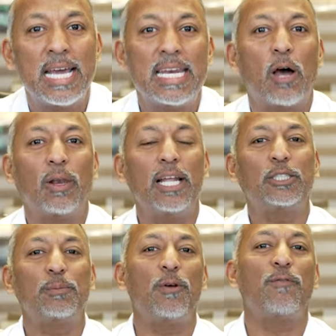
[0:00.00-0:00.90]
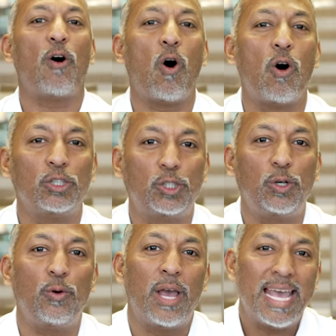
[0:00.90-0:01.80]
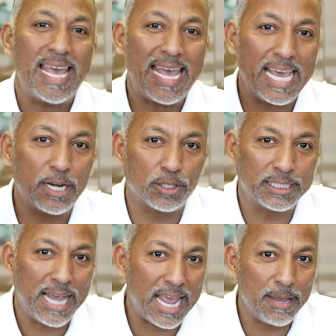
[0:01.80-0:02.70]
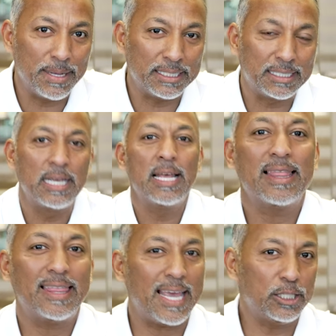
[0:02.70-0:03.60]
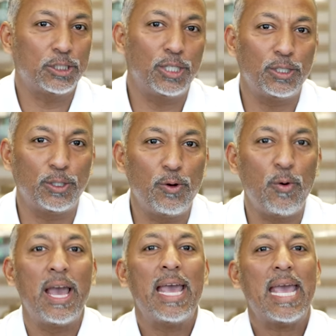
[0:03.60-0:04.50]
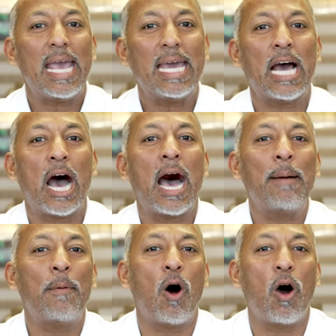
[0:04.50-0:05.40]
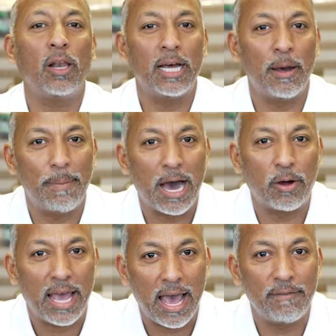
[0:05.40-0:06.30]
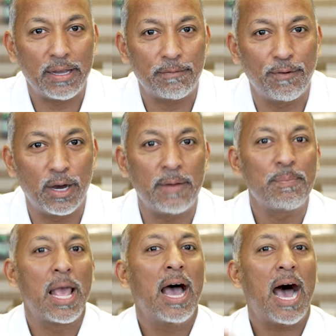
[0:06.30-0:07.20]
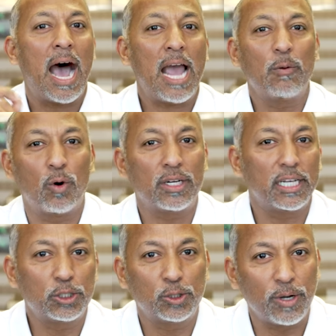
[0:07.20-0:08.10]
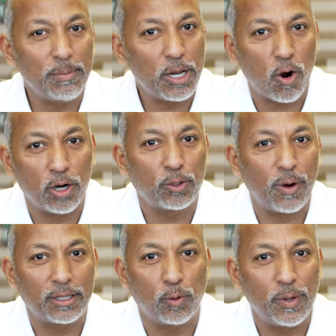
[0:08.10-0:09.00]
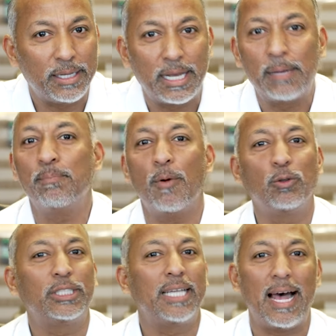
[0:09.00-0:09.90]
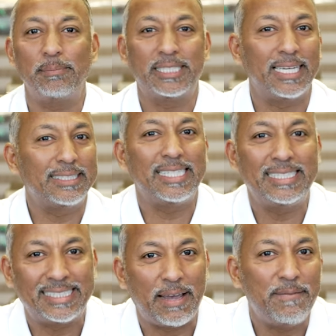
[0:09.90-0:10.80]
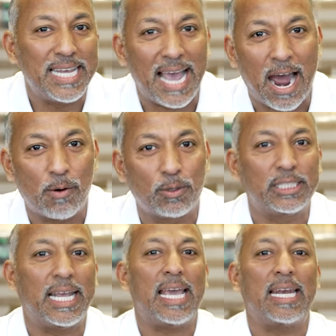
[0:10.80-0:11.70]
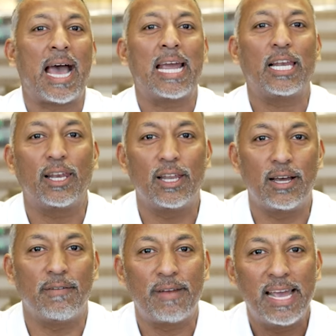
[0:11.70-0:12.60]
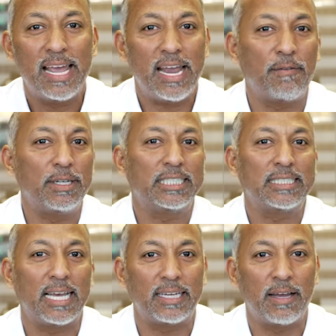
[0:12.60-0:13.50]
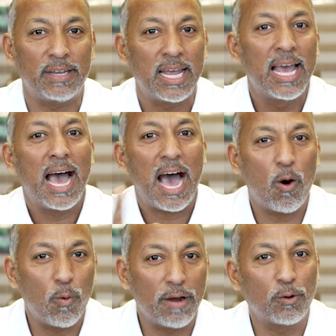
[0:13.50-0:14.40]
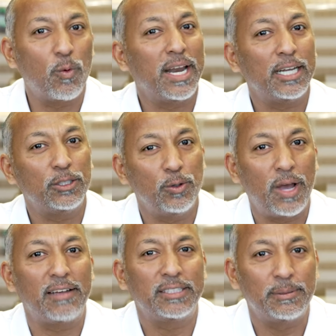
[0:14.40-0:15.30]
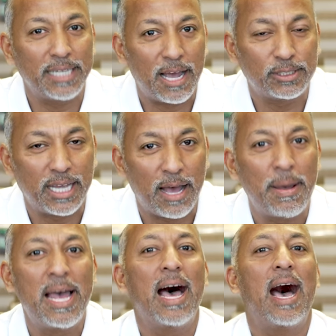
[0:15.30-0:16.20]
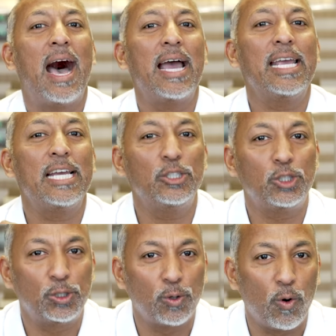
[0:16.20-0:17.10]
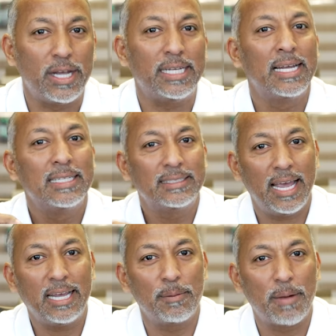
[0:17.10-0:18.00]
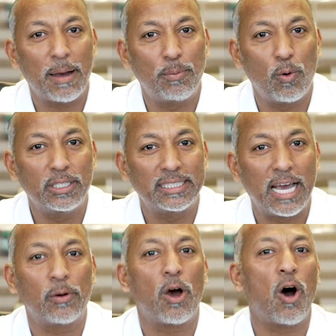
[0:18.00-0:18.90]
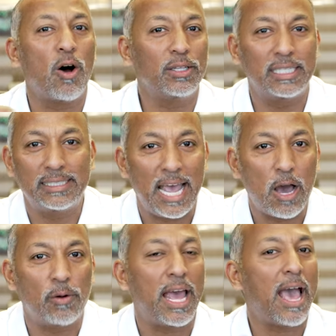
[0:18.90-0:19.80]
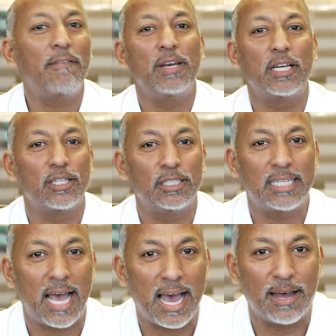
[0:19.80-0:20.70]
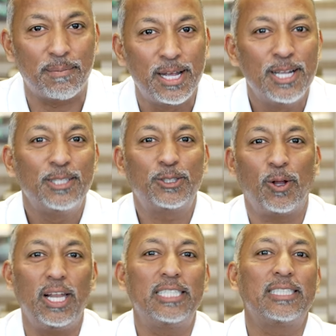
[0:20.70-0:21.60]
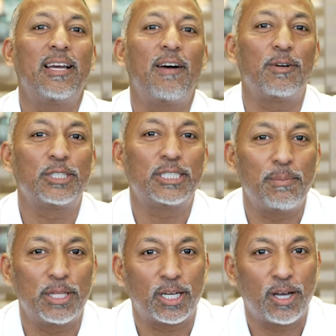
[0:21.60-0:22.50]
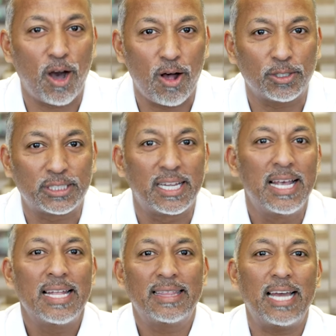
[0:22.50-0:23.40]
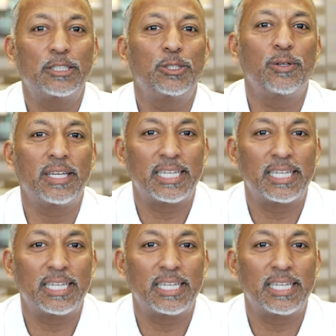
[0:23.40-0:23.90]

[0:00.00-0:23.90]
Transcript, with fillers: Now, let's move on to entertainment, things to do, and I'm all about having fun. I work extremely hard throughout the week, most times 60, 70 hours, and I love every second of it. However, when I do have some downtime, I enjoy taking my boys out on the town, having a good time. So let's cover some of the costs that you could